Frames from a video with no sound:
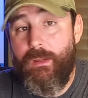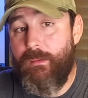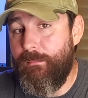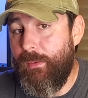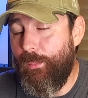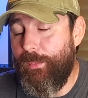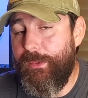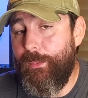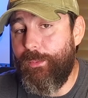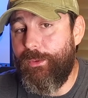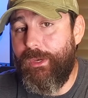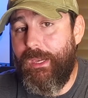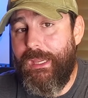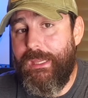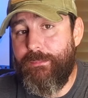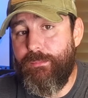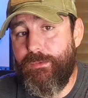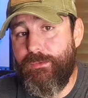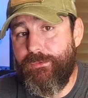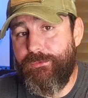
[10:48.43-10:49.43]
but we were
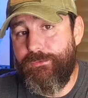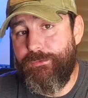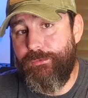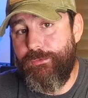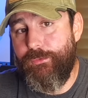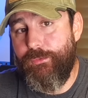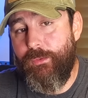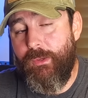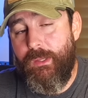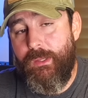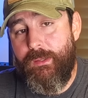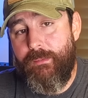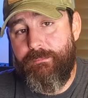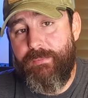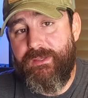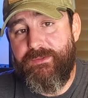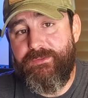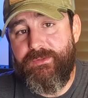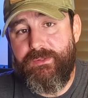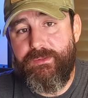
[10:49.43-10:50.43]
able to
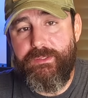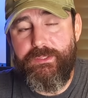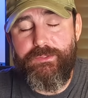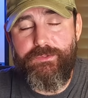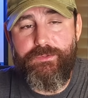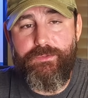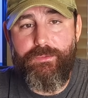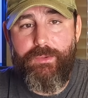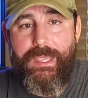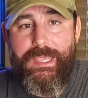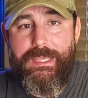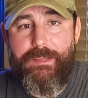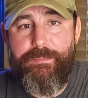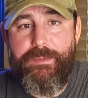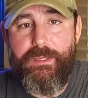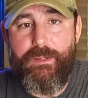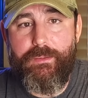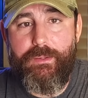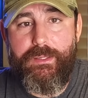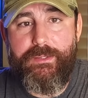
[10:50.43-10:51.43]
basically do
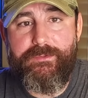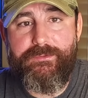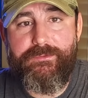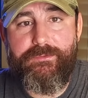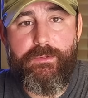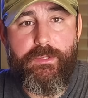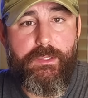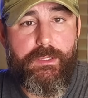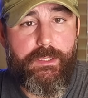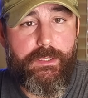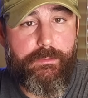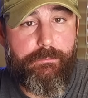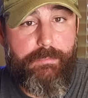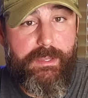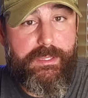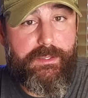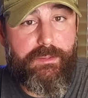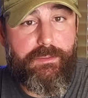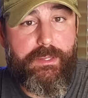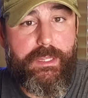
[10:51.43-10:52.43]
APRS uh,
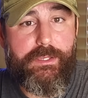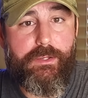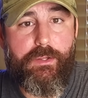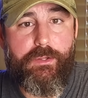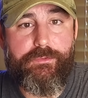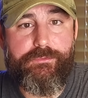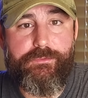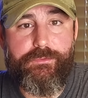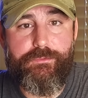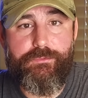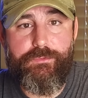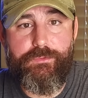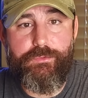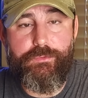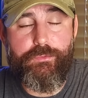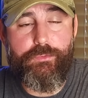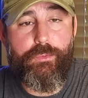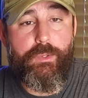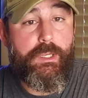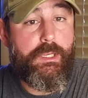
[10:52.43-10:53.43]
mail and also
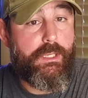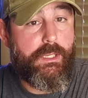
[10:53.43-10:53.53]
do